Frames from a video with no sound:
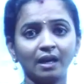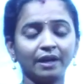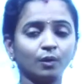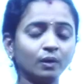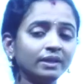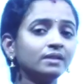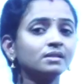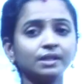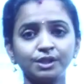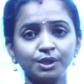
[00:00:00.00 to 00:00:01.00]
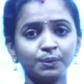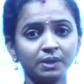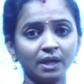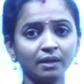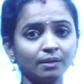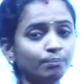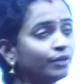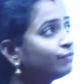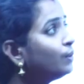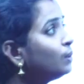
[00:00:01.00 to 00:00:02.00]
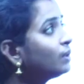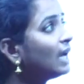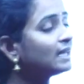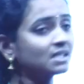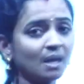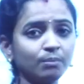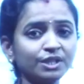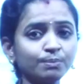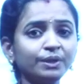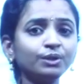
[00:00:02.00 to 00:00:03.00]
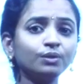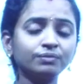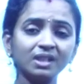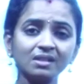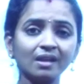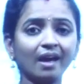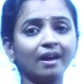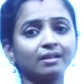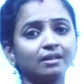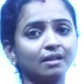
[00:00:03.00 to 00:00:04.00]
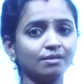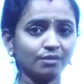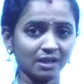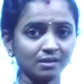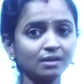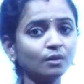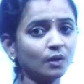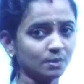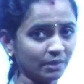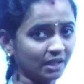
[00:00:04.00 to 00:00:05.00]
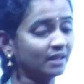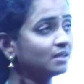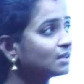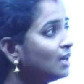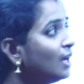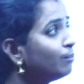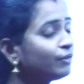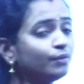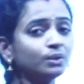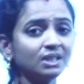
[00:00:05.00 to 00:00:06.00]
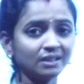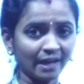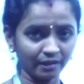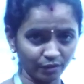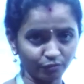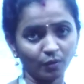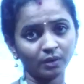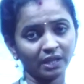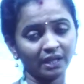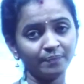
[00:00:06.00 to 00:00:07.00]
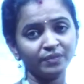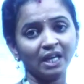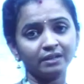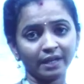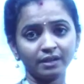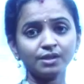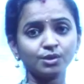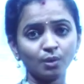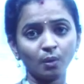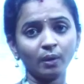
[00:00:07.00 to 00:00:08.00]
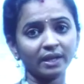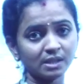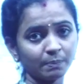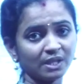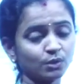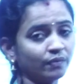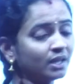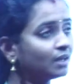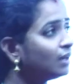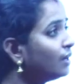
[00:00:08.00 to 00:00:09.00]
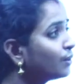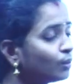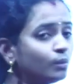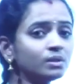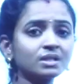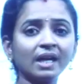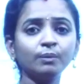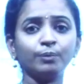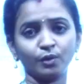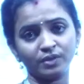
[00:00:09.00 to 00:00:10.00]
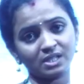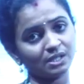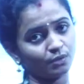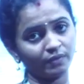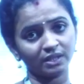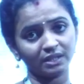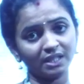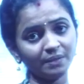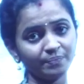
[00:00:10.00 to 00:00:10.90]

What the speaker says: I already said to you that before establishment of this act, Drugs and Cosmetics, before the 1940, there is no specific rules and provisions for the